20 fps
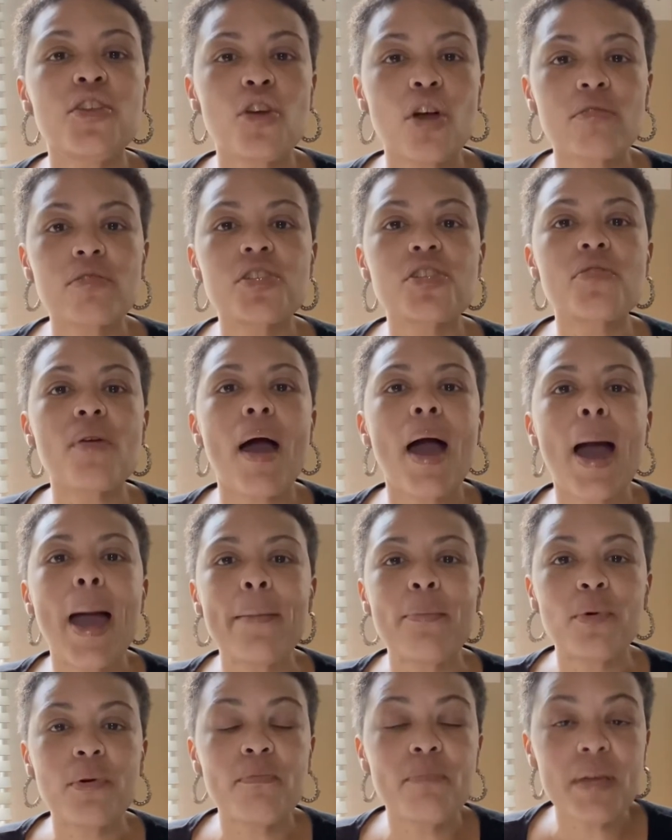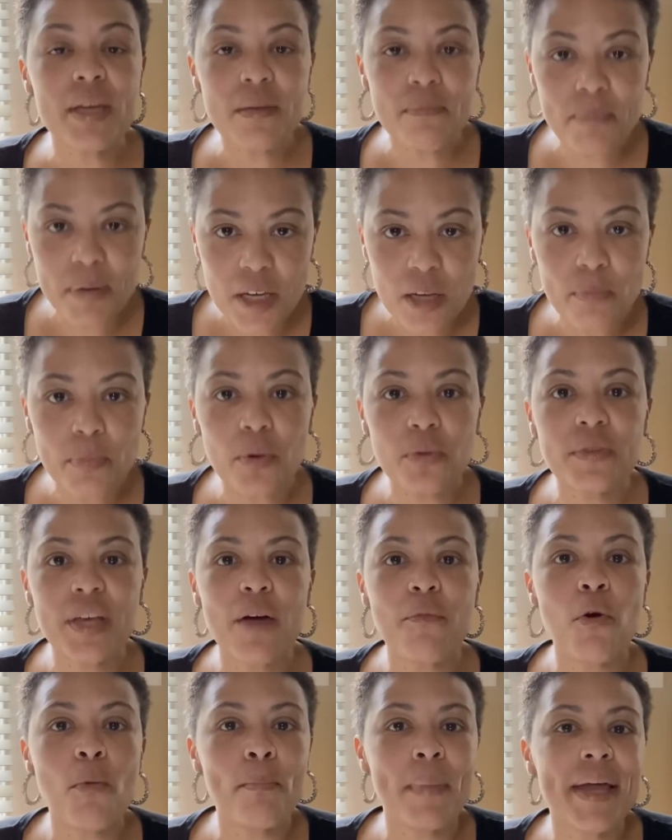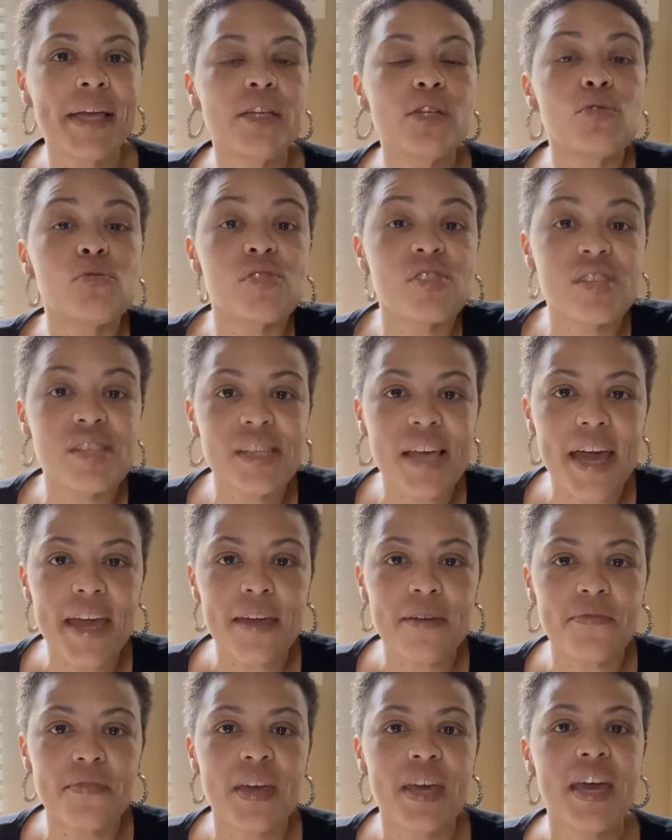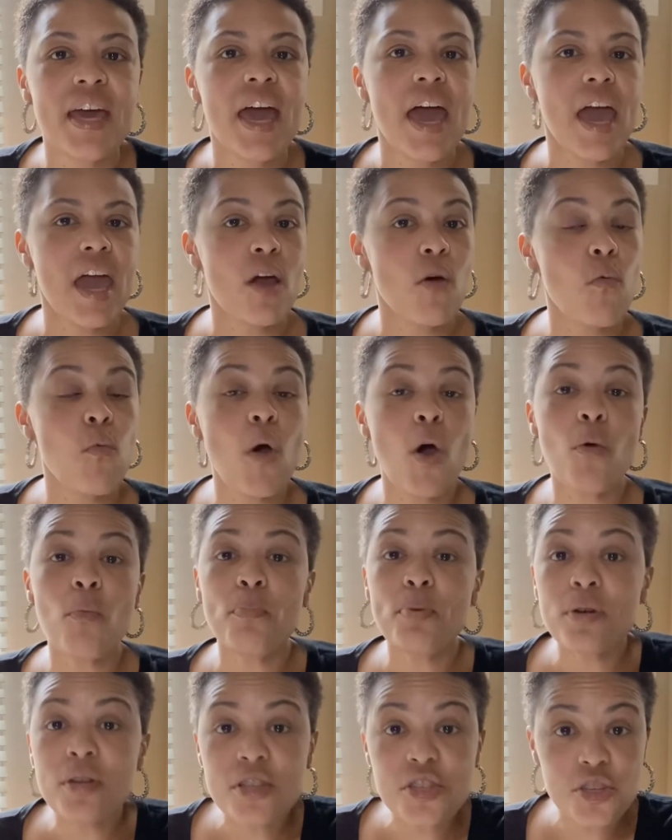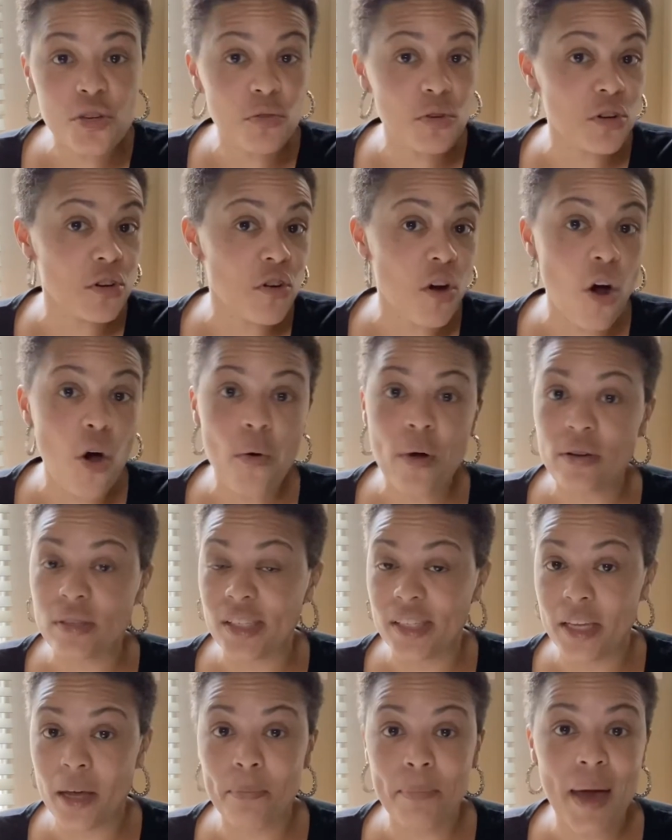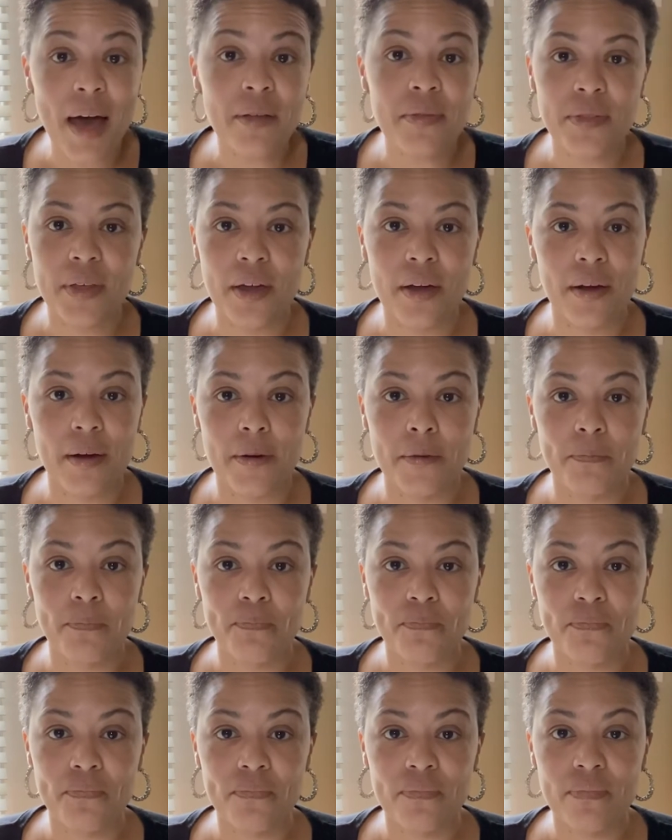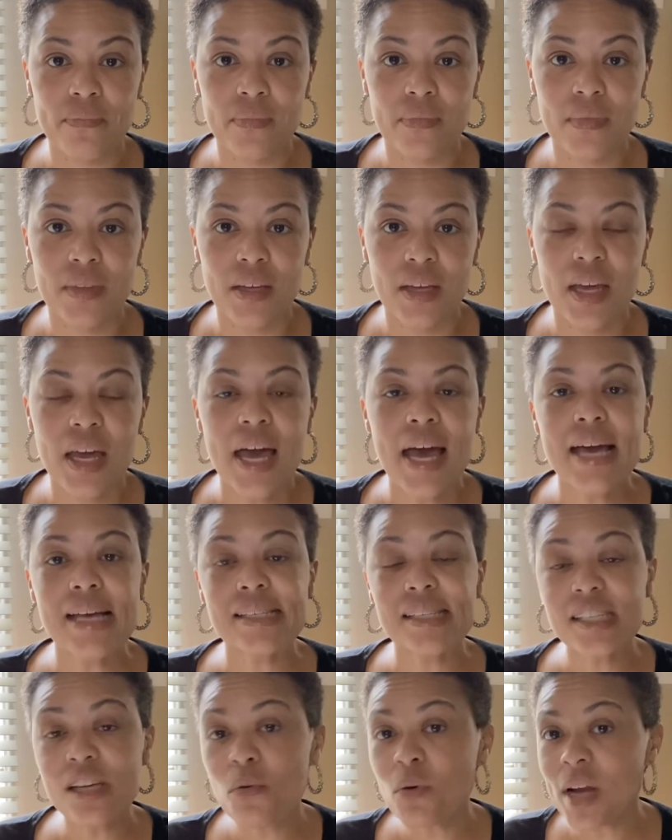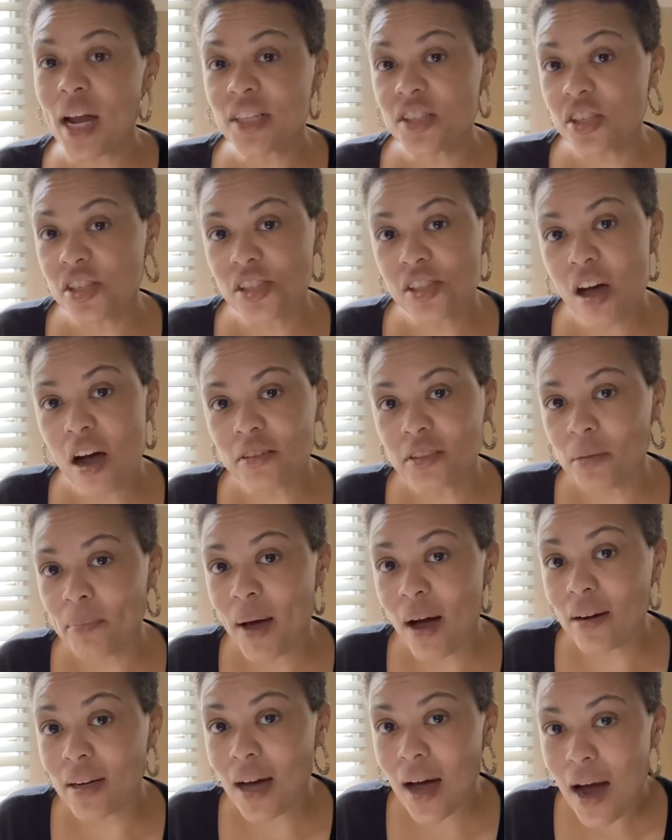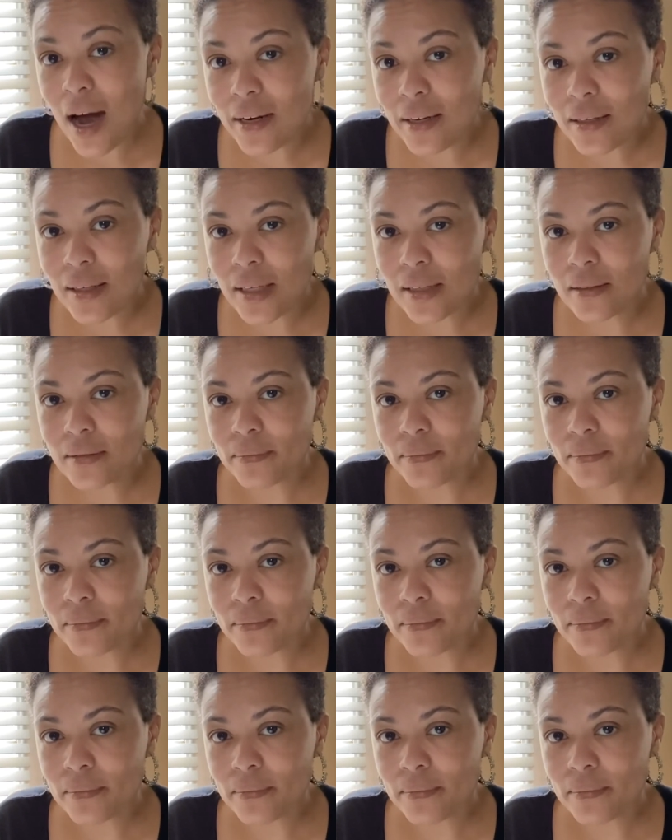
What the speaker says: tribe will be people that will make you safe and won't push you to grow or step out there. And see what I just talked about, coddling?